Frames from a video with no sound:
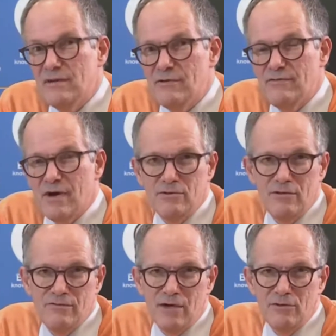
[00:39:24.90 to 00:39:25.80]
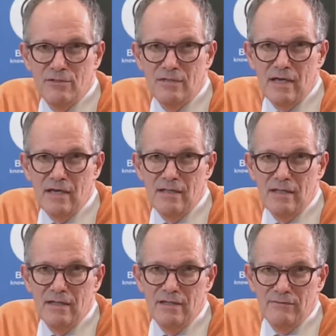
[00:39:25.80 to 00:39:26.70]
found the virus in
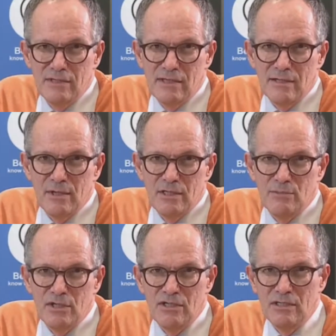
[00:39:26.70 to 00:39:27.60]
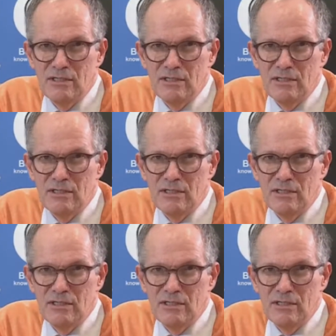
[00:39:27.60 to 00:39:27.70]
any of these animal species.